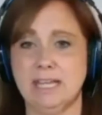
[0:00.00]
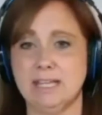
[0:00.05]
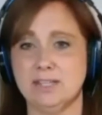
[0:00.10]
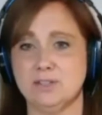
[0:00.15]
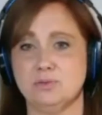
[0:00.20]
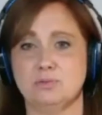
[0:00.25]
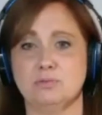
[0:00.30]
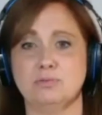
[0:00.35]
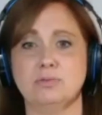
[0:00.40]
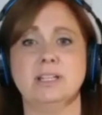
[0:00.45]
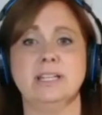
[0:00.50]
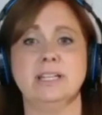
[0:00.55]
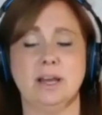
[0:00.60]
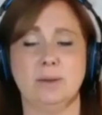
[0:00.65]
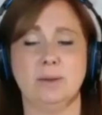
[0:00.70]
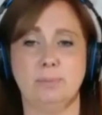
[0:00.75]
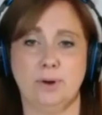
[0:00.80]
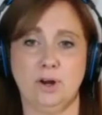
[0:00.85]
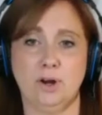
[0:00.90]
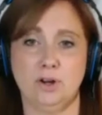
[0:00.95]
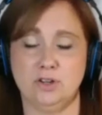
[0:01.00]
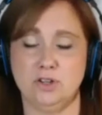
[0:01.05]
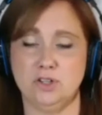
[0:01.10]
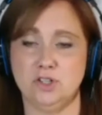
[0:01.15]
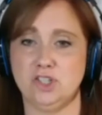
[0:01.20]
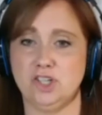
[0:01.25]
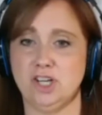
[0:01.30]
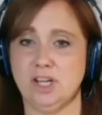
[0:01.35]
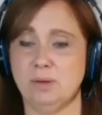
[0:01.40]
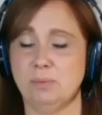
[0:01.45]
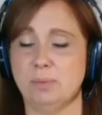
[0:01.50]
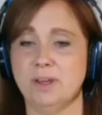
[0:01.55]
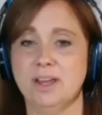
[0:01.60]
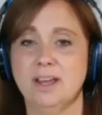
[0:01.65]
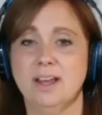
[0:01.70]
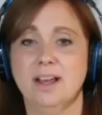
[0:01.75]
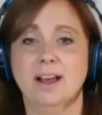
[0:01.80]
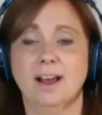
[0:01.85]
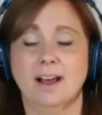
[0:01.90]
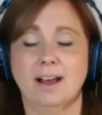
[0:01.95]
really a partnership
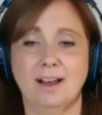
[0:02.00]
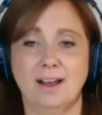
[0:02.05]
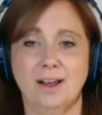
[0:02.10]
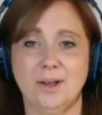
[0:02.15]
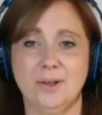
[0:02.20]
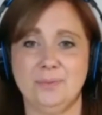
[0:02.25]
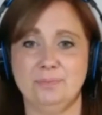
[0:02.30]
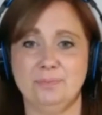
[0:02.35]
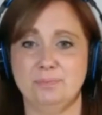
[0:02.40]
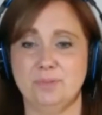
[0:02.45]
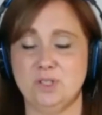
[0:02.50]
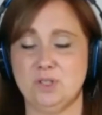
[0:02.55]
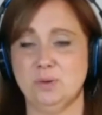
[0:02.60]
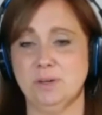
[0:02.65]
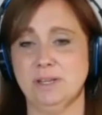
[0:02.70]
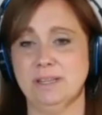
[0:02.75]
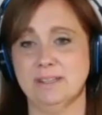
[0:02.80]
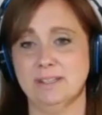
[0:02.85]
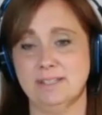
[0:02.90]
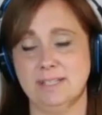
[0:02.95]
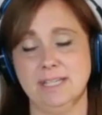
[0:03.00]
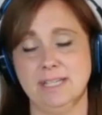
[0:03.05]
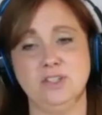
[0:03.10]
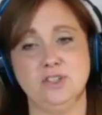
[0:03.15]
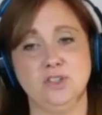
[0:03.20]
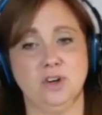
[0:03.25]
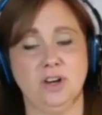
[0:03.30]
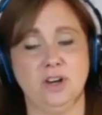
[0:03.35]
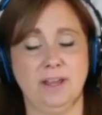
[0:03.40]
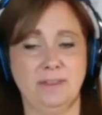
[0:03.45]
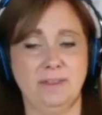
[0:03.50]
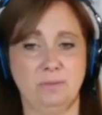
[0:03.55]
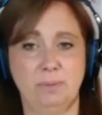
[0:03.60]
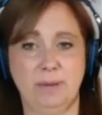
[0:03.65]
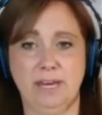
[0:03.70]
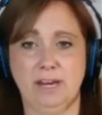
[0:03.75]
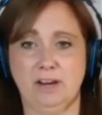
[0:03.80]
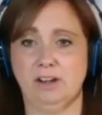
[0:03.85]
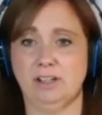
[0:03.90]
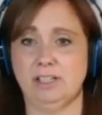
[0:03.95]
between the teacher and the
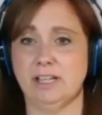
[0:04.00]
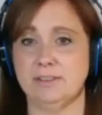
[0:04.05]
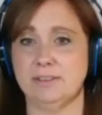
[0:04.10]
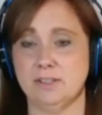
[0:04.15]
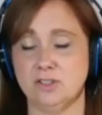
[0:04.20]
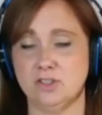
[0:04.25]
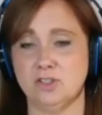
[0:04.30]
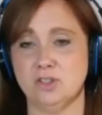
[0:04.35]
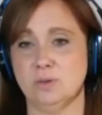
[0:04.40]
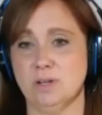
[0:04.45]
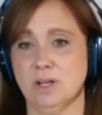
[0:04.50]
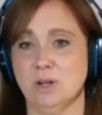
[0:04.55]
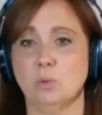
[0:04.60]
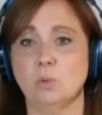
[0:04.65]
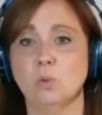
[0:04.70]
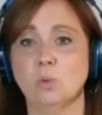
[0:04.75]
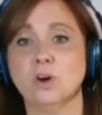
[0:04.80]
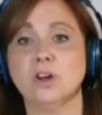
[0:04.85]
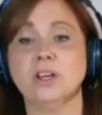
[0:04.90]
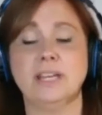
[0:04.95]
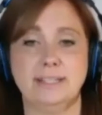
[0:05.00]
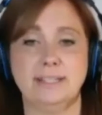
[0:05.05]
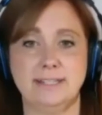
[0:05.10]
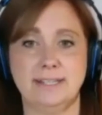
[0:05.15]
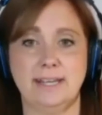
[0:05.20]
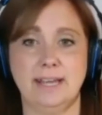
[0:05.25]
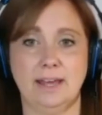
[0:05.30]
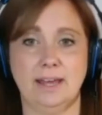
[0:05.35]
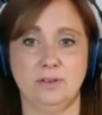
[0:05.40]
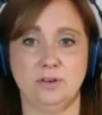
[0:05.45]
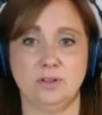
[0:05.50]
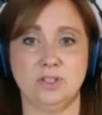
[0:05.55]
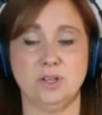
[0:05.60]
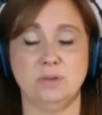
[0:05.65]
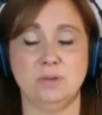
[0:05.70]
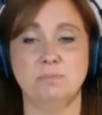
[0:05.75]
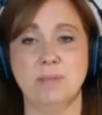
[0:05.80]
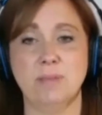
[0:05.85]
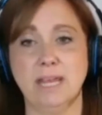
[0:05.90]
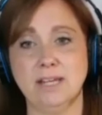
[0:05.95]
parent and the student working together to
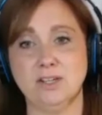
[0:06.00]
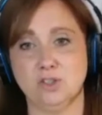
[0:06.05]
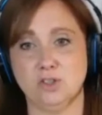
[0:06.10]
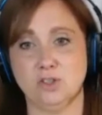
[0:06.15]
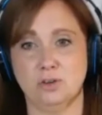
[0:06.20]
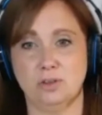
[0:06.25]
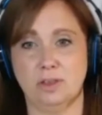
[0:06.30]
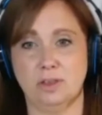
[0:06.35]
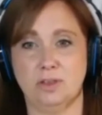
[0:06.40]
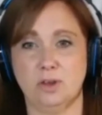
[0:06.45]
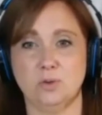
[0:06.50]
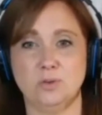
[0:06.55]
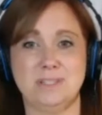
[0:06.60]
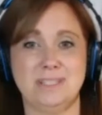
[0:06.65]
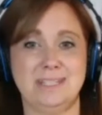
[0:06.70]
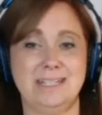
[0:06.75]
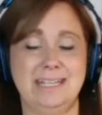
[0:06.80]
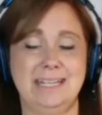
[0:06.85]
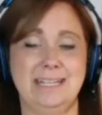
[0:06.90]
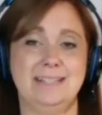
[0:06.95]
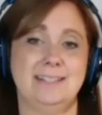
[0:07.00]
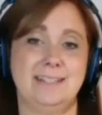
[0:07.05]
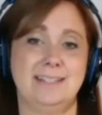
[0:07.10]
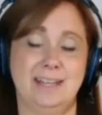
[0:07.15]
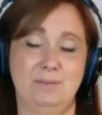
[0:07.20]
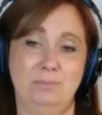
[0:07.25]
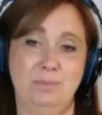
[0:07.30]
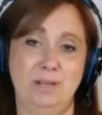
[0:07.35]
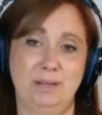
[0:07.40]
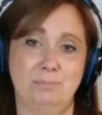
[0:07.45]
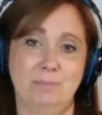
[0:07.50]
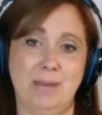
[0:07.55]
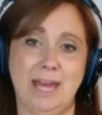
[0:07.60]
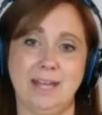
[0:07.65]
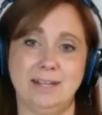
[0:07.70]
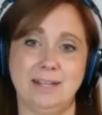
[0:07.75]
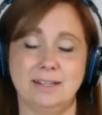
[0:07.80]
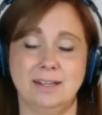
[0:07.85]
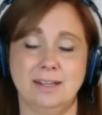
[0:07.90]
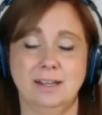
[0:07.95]
make sure that those needs can be met.
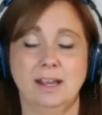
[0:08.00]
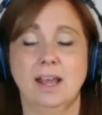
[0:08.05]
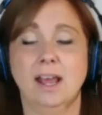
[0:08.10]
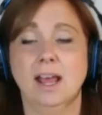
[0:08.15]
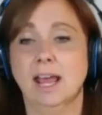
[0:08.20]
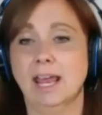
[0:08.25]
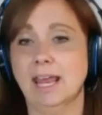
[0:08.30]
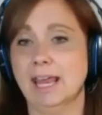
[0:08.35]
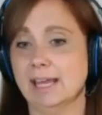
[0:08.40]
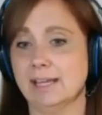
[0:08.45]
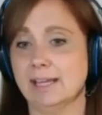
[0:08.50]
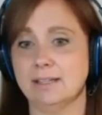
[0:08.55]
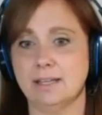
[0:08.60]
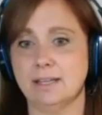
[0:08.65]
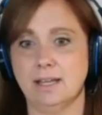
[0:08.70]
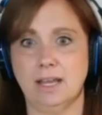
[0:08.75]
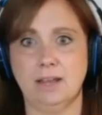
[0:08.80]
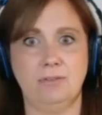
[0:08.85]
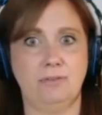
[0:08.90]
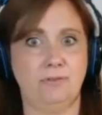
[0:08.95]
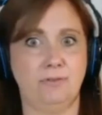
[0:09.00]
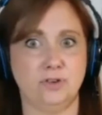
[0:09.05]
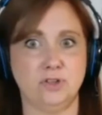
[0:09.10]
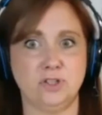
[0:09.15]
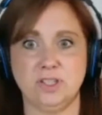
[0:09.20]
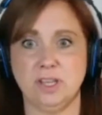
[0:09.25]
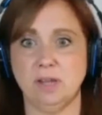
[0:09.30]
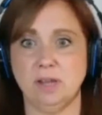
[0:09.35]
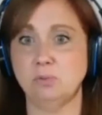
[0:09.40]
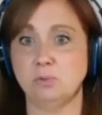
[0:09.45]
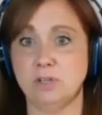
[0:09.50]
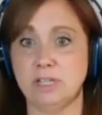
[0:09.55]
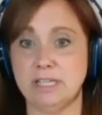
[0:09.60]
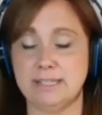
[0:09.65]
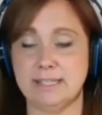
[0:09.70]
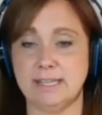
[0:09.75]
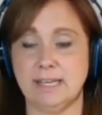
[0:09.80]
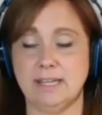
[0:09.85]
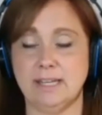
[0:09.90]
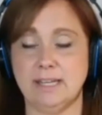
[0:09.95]
And if for some
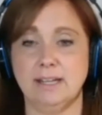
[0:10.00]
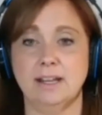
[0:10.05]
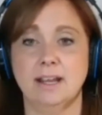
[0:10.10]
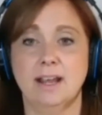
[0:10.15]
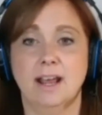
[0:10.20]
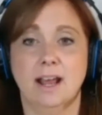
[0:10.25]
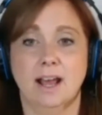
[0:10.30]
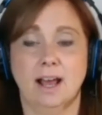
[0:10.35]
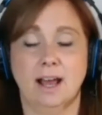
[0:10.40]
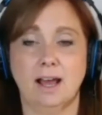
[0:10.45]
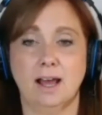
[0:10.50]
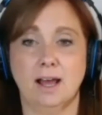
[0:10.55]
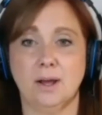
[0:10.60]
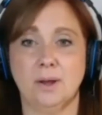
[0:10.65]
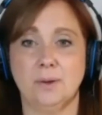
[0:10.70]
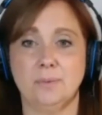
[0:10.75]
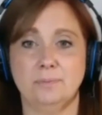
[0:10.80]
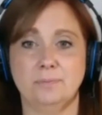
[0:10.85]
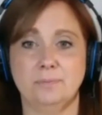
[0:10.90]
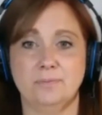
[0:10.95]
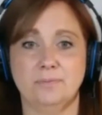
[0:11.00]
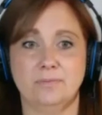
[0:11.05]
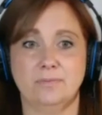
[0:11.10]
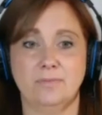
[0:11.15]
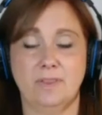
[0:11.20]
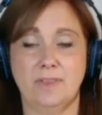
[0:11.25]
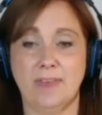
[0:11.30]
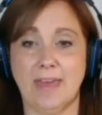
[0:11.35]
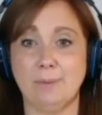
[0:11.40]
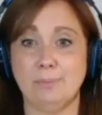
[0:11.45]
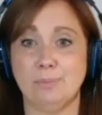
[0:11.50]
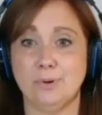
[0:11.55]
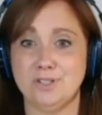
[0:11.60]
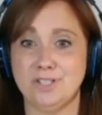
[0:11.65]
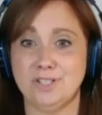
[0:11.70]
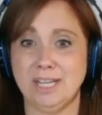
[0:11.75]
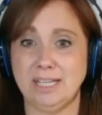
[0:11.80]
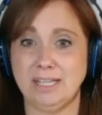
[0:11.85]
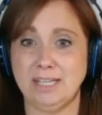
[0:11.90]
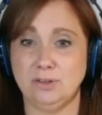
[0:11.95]
reason that
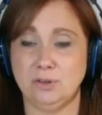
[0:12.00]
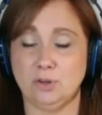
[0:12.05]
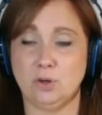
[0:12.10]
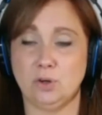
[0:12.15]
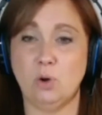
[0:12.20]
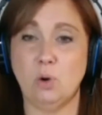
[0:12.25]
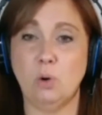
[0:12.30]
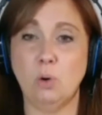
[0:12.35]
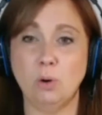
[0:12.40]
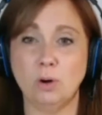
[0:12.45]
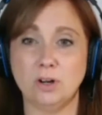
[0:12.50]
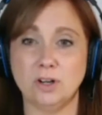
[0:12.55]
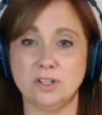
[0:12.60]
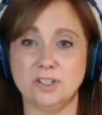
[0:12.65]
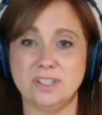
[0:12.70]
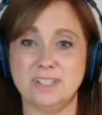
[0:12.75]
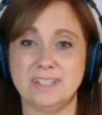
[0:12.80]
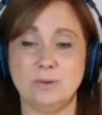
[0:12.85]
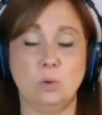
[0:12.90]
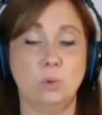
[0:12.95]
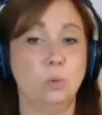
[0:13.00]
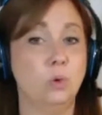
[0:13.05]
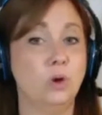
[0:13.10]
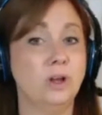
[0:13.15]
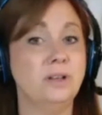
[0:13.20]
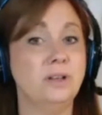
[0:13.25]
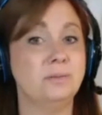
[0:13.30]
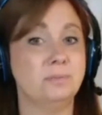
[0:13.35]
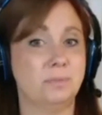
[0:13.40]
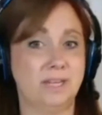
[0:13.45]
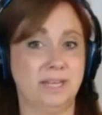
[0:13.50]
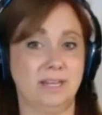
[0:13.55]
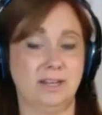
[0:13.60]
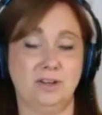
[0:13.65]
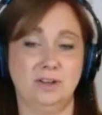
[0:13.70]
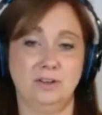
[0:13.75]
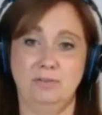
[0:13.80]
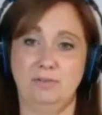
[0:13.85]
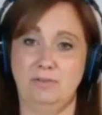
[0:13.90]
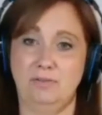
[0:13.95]
particular course wouldn't be a
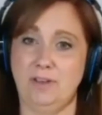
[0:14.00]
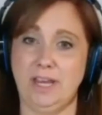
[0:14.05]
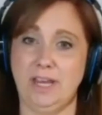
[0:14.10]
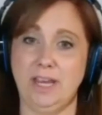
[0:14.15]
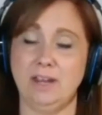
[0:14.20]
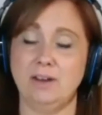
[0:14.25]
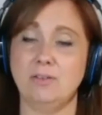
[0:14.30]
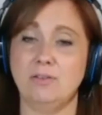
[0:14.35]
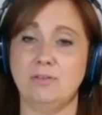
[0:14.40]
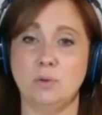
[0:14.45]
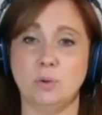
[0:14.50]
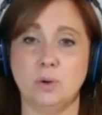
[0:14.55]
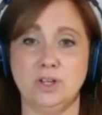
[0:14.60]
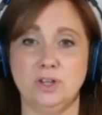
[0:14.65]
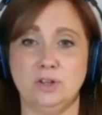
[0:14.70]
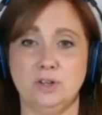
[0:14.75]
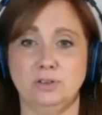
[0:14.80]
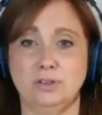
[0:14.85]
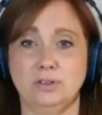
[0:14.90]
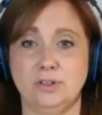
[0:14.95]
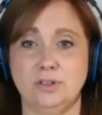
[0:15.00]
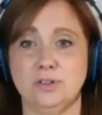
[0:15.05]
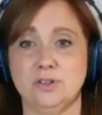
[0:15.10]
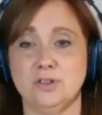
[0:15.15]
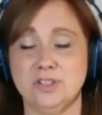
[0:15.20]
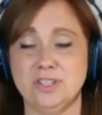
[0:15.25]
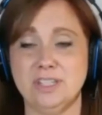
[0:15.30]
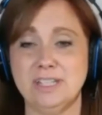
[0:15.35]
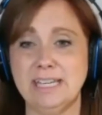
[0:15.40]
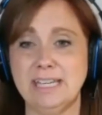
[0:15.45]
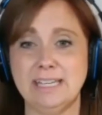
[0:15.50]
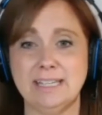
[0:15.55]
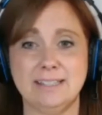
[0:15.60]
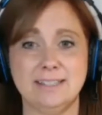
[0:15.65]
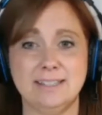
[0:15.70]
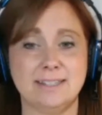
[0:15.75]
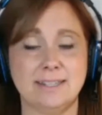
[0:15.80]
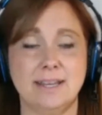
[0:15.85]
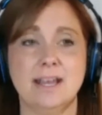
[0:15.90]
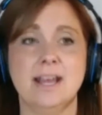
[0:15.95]
good fit for your learner's needs,